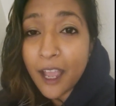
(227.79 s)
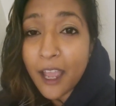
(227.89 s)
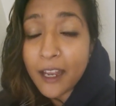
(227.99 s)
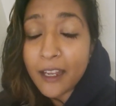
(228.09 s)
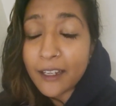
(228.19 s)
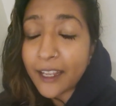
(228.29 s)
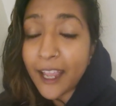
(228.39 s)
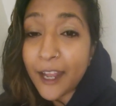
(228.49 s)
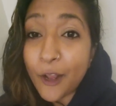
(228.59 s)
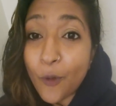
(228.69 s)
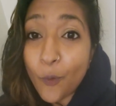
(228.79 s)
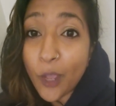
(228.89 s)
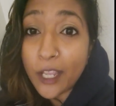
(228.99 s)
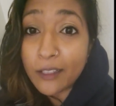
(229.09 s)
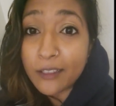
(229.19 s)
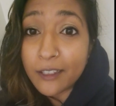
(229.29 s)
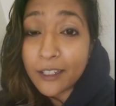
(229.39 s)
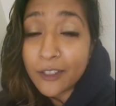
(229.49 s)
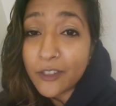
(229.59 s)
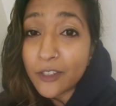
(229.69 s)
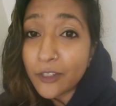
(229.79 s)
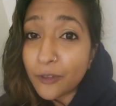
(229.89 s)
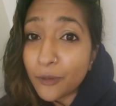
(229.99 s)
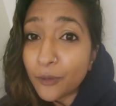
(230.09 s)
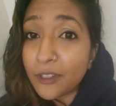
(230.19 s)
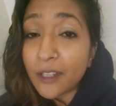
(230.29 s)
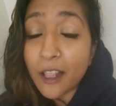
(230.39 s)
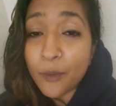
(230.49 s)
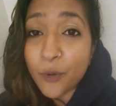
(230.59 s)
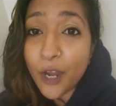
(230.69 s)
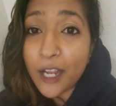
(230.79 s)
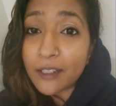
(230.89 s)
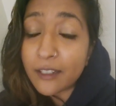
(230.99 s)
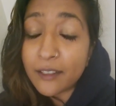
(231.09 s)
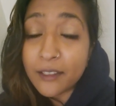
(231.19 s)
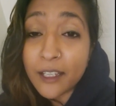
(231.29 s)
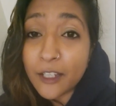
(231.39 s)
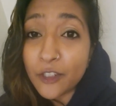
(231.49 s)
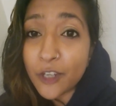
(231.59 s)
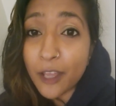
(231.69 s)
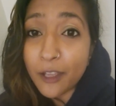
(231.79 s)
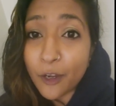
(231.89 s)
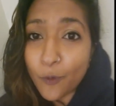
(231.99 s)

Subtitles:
And I cannot wait to celebrate and see each other